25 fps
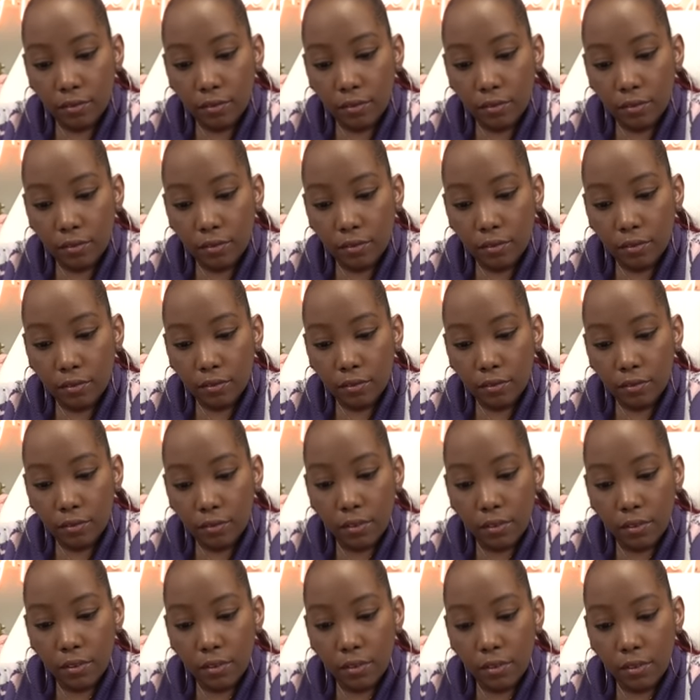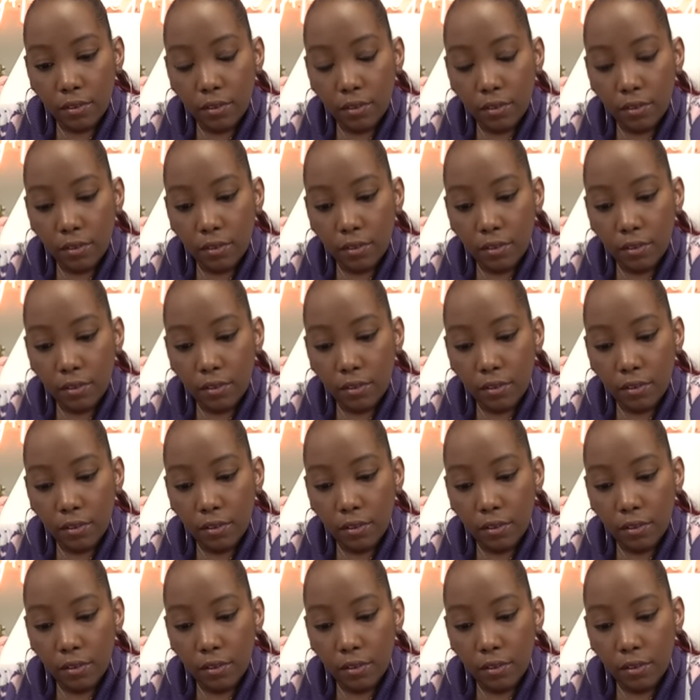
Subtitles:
No one is speaking in this clip.